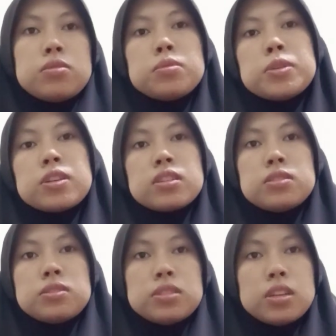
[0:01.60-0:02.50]

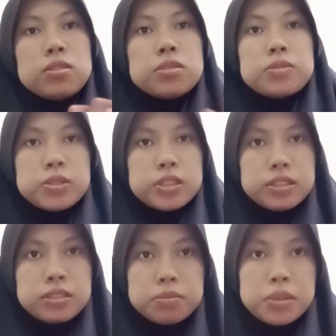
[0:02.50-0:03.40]
wabarakatuh. Hello
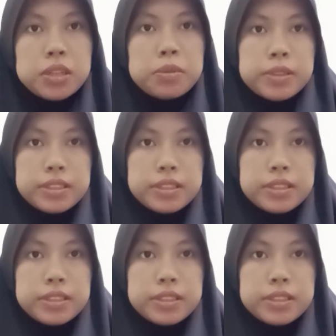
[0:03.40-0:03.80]
everyone, my name